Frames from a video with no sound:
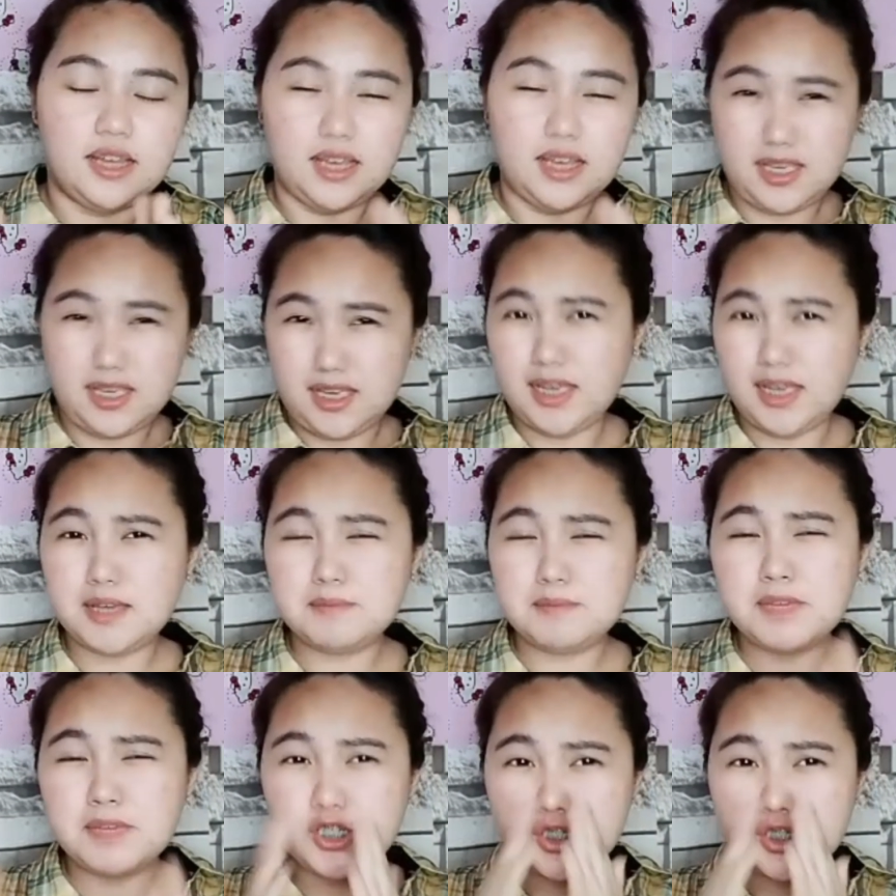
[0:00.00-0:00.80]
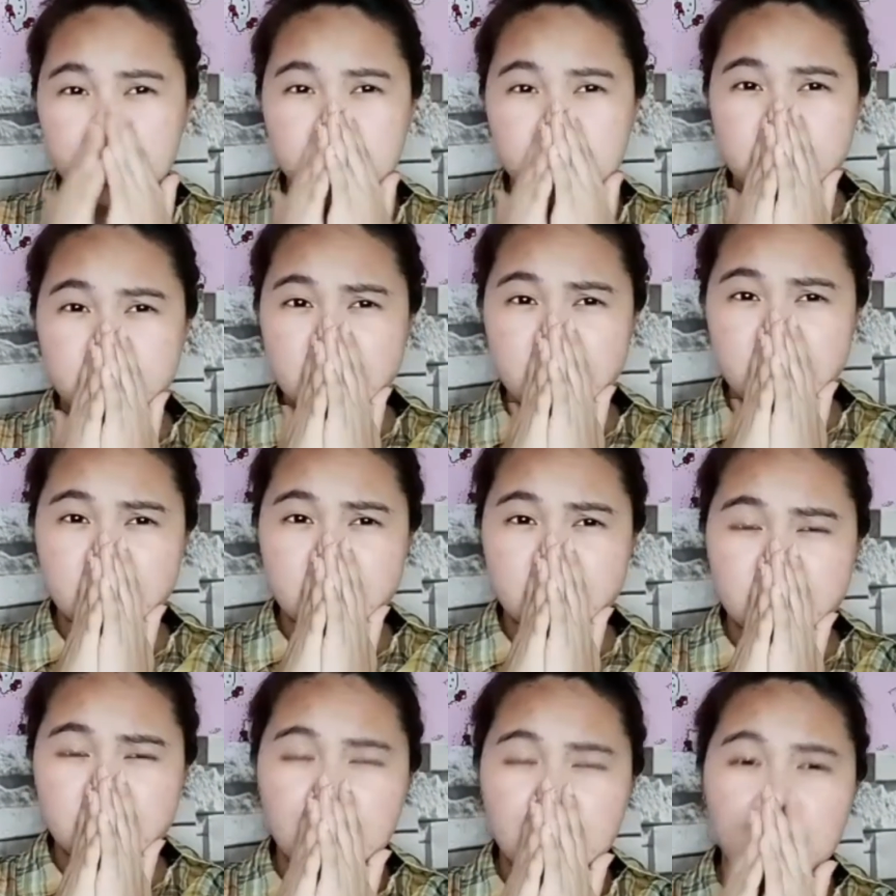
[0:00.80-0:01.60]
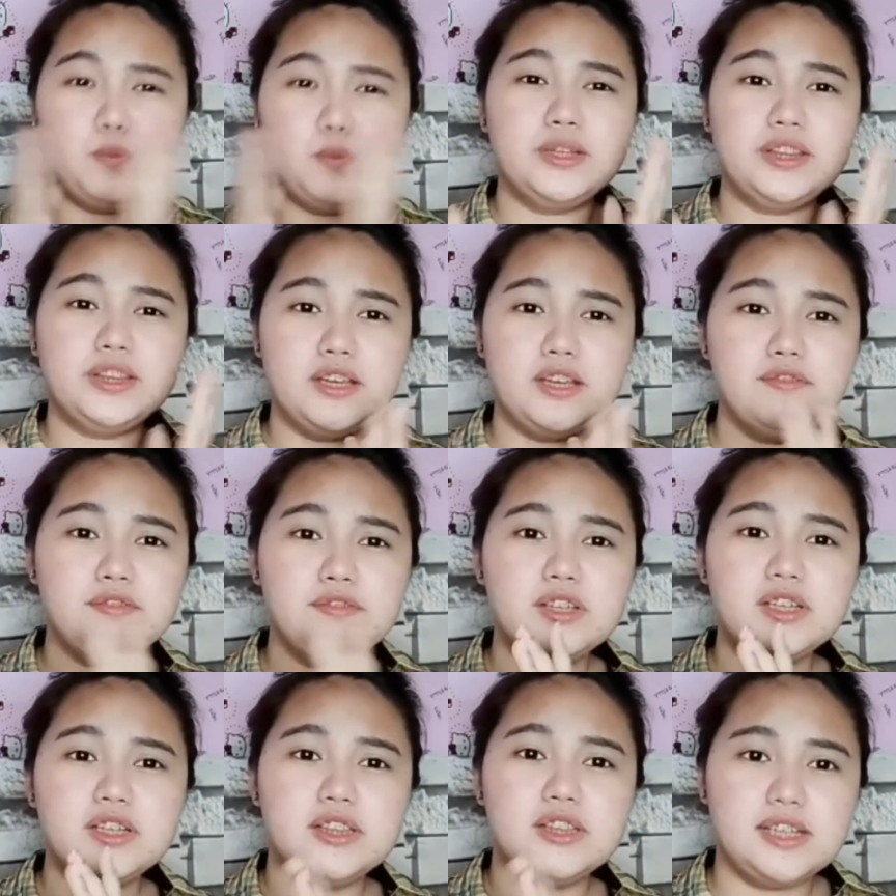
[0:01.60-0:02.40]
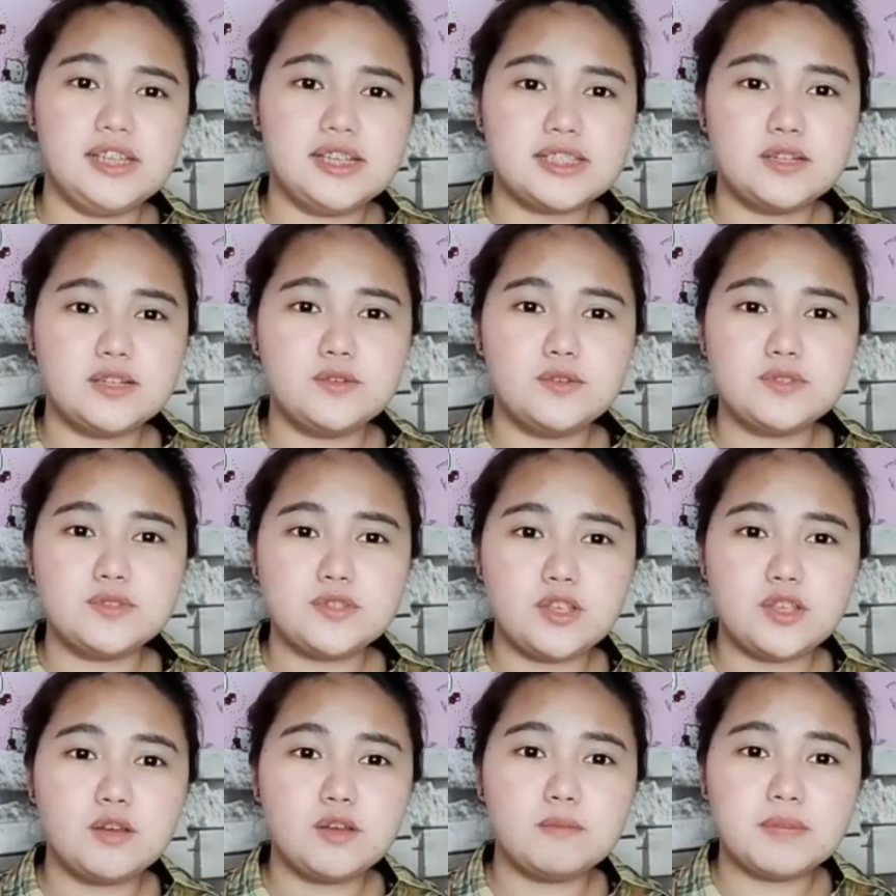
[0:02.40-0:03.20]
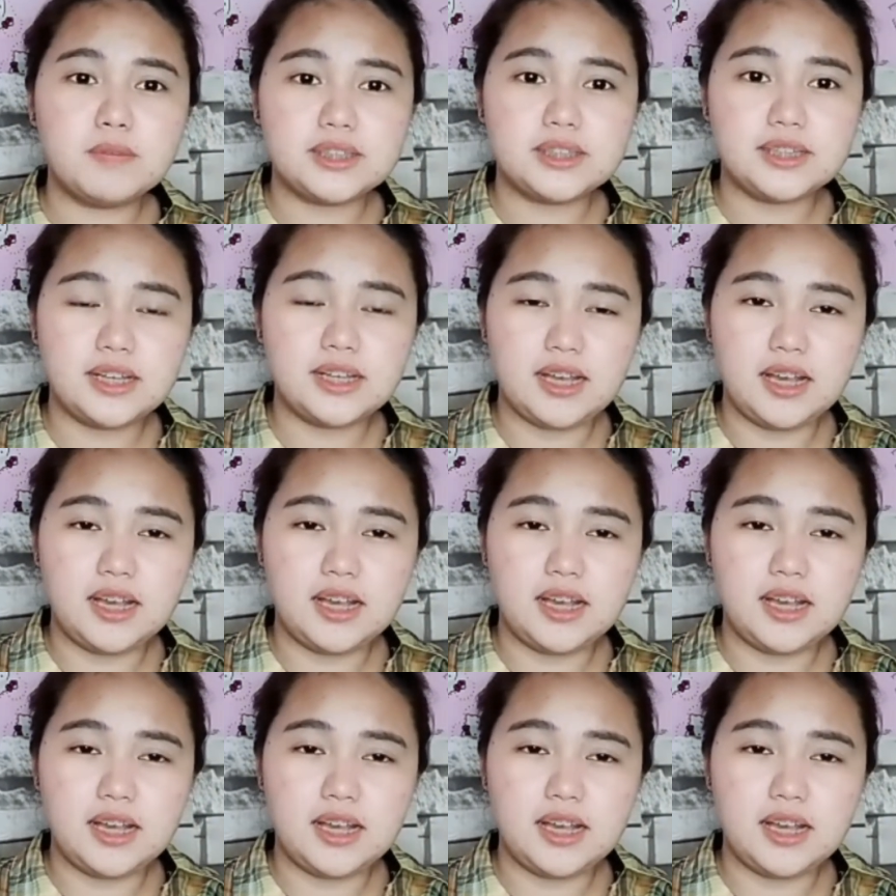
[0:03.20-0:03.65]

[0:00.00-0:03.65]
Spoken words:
I mentioned earlier na, whatever it is na gusto nyong magtagal,